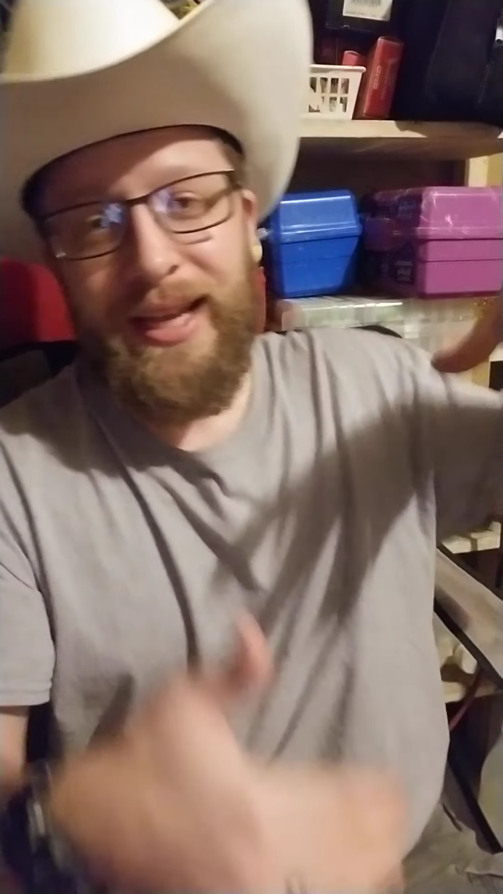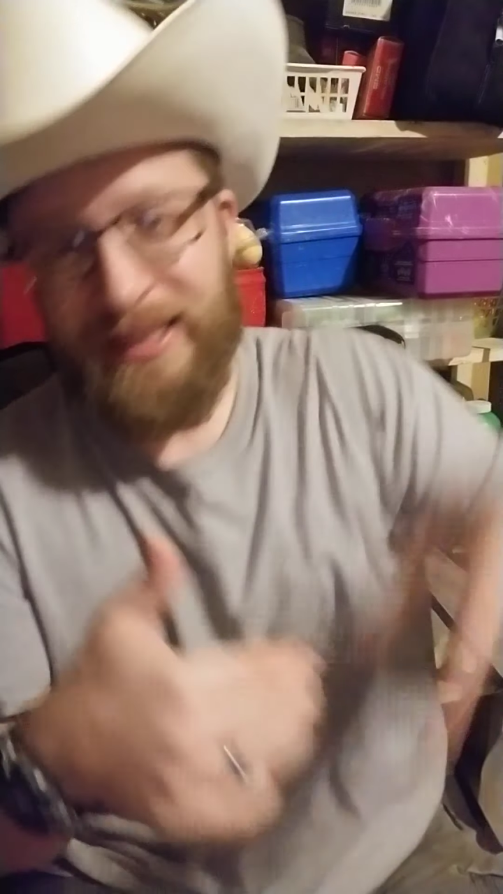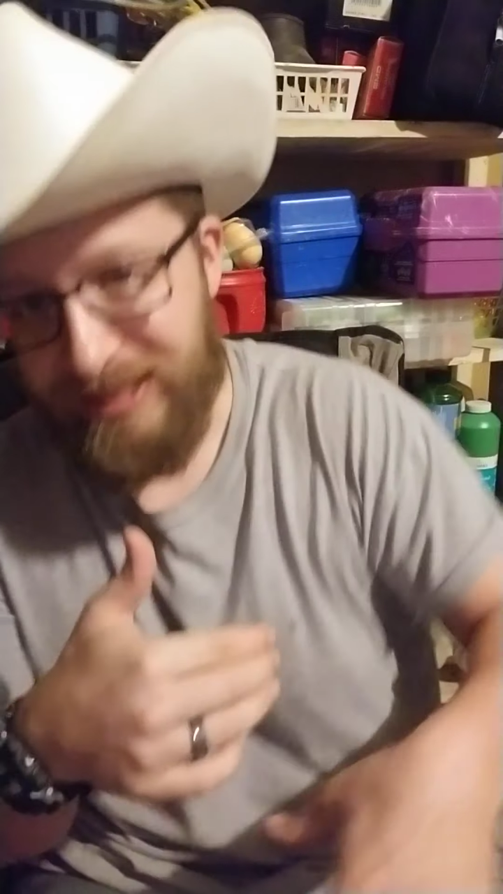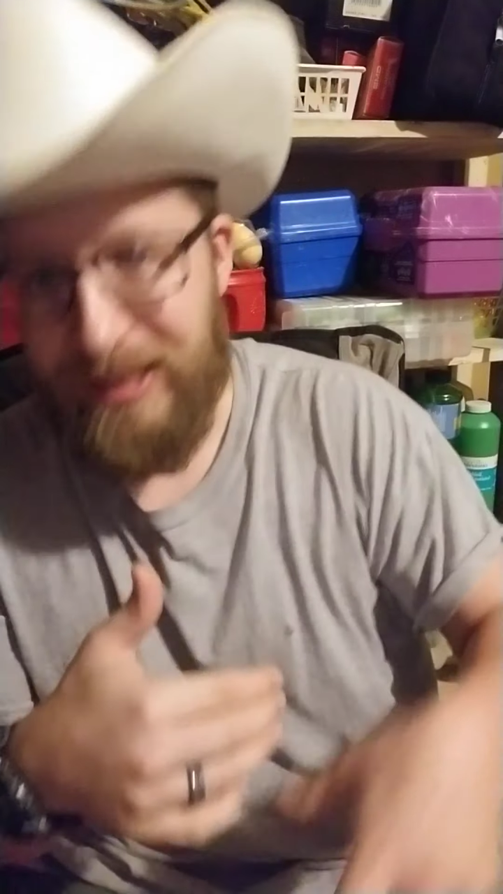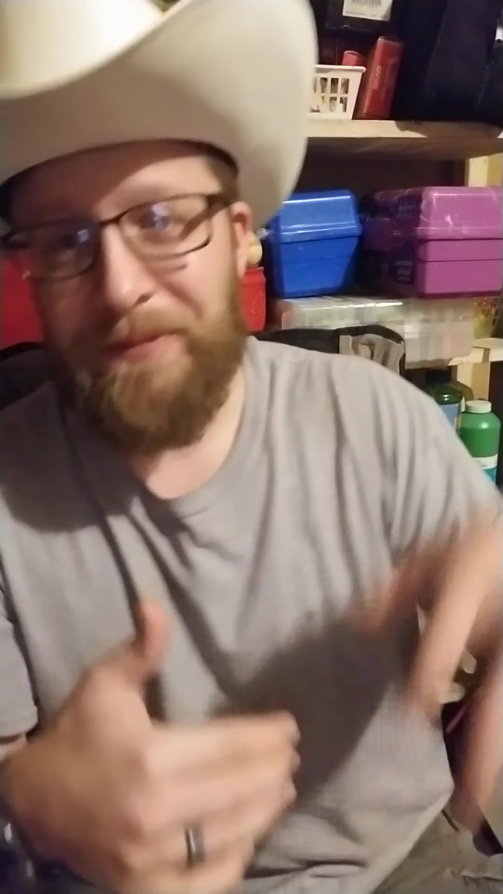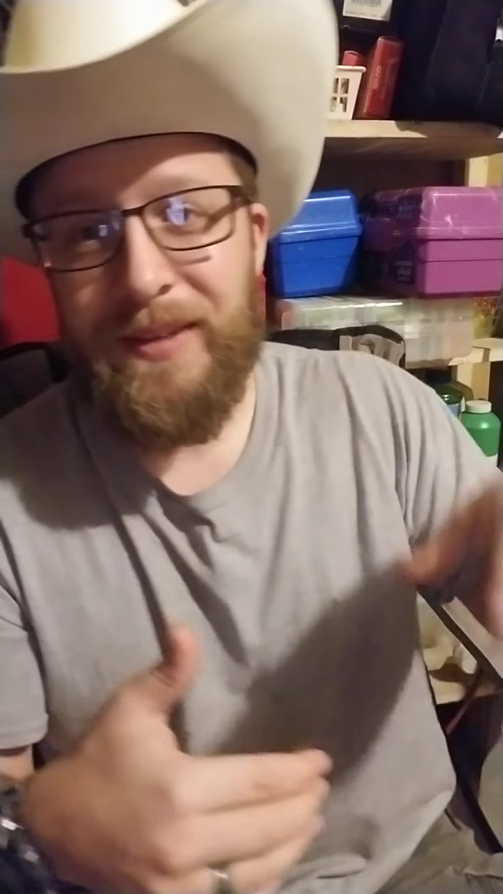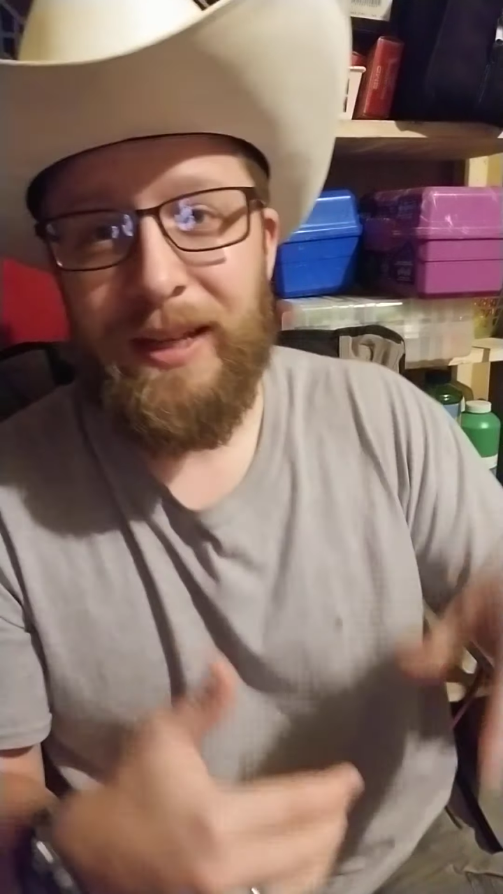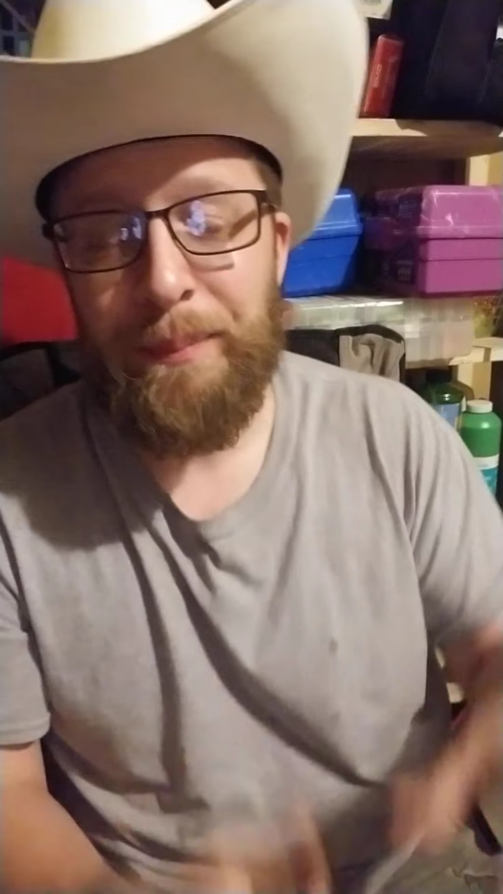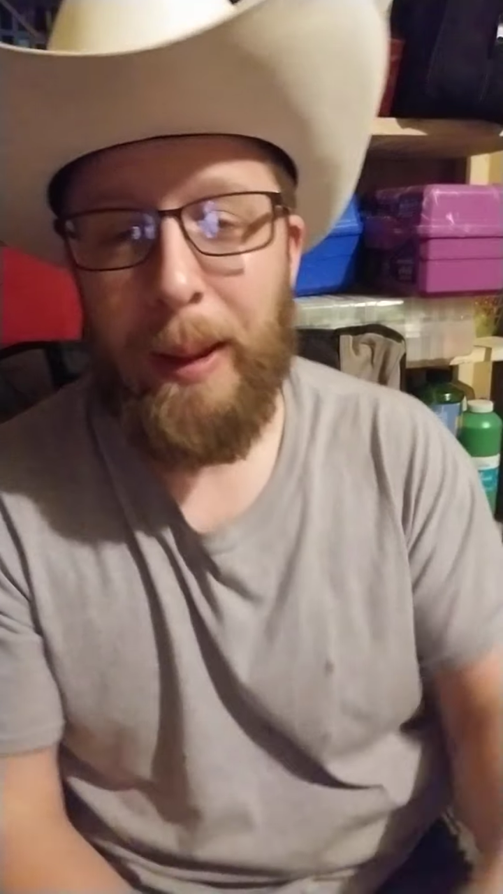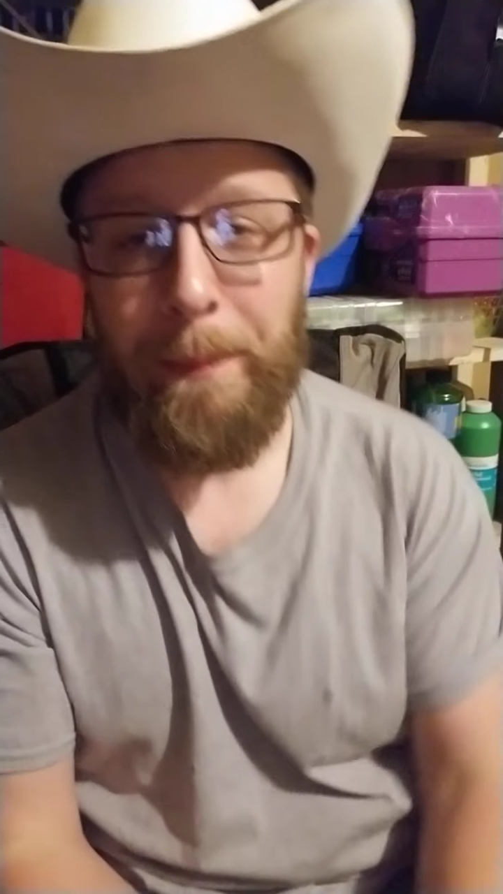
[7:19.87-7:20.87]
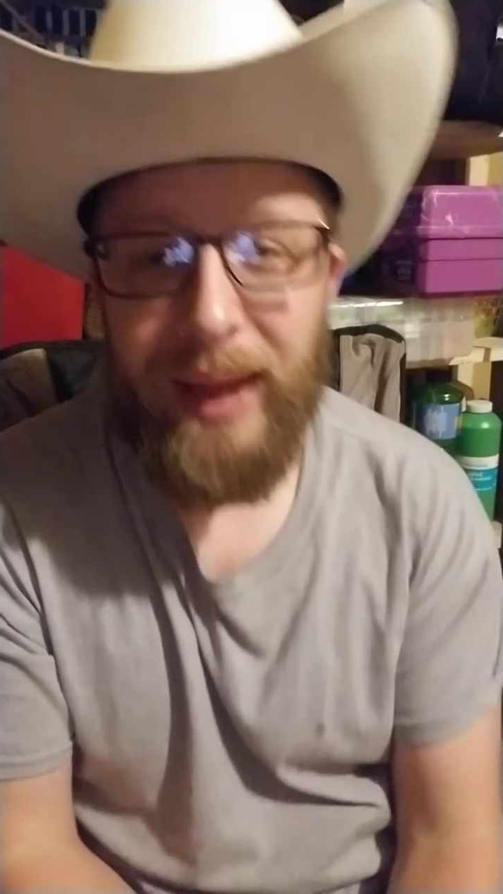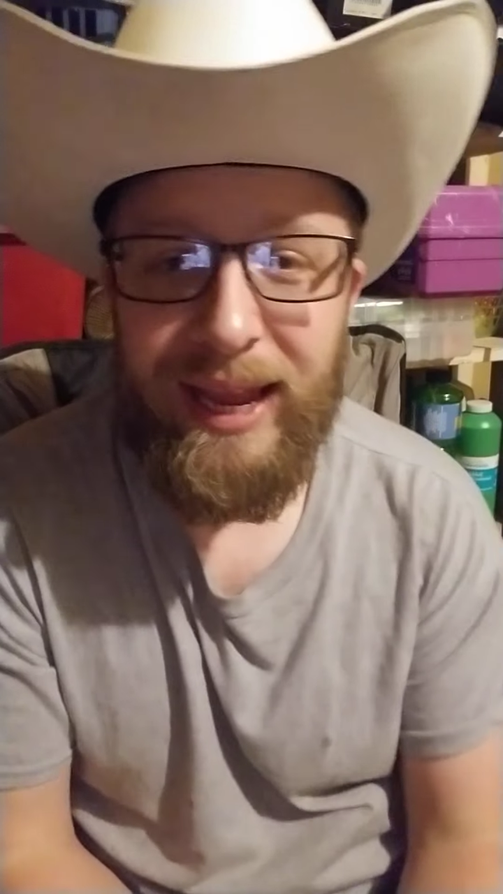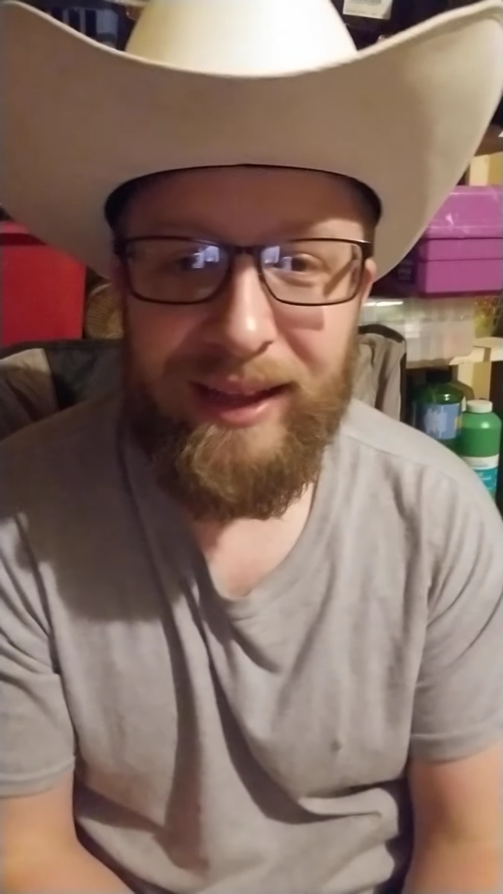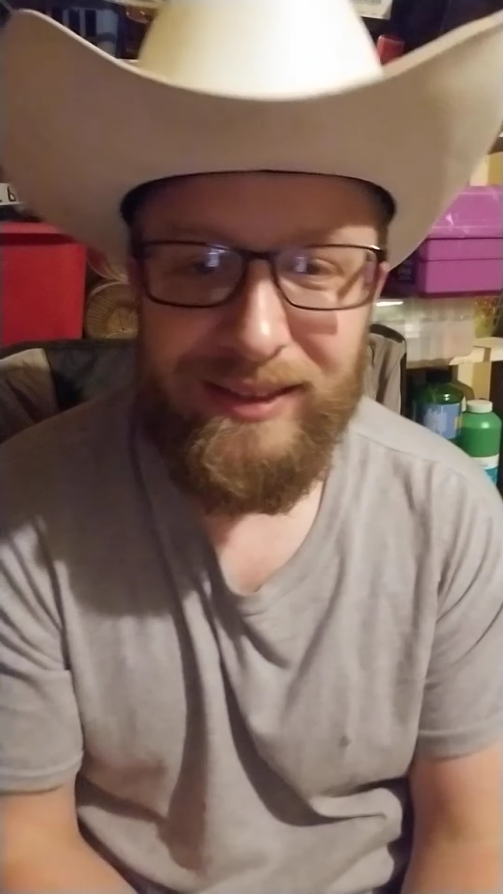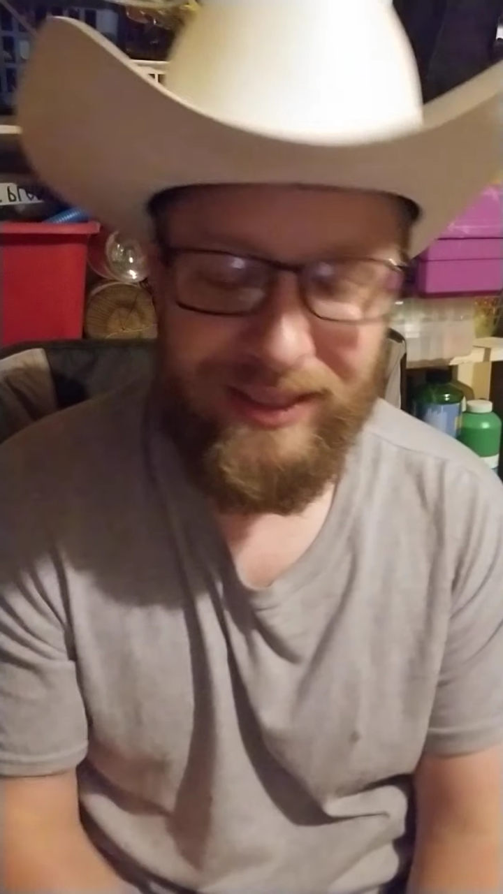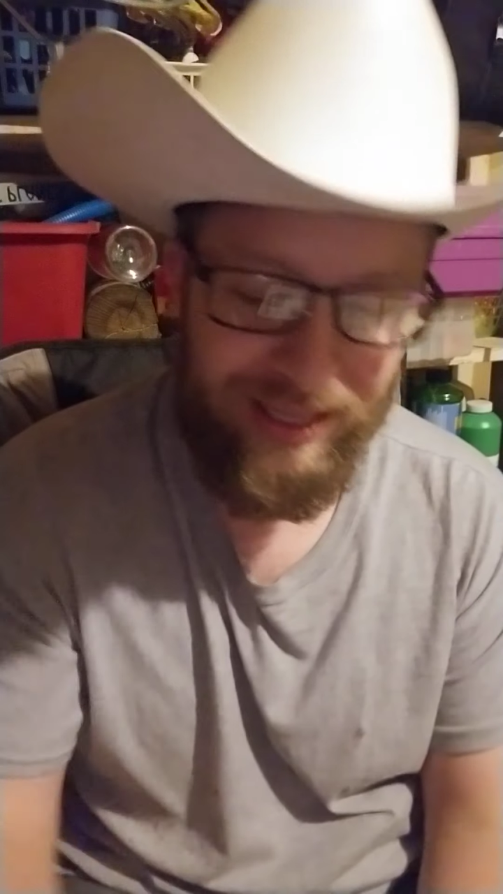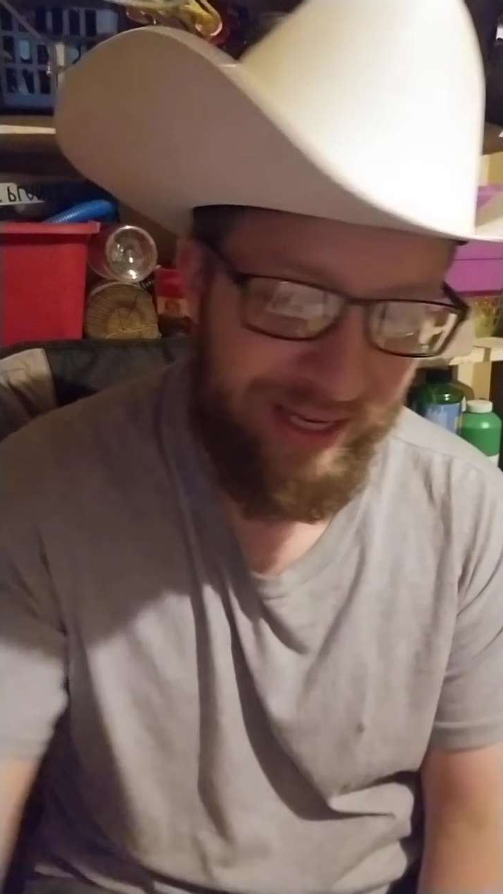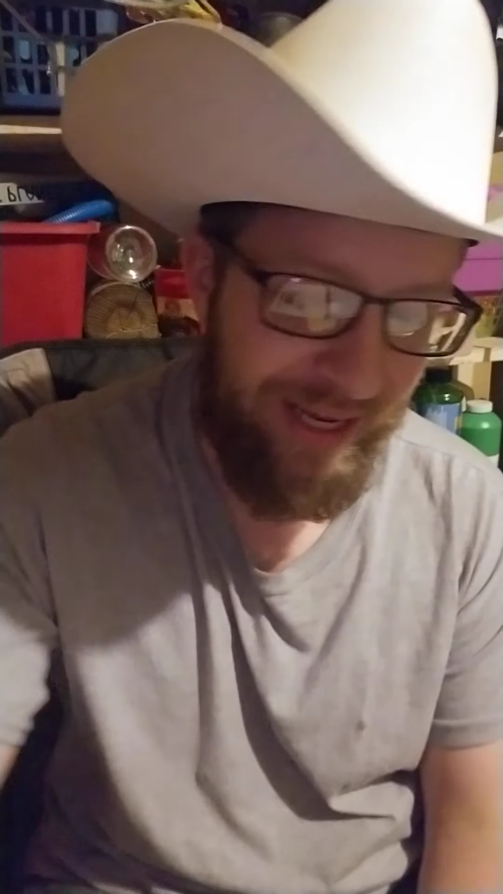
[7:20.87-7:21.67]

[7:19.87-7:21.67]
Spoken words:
and stuffed it in my pants.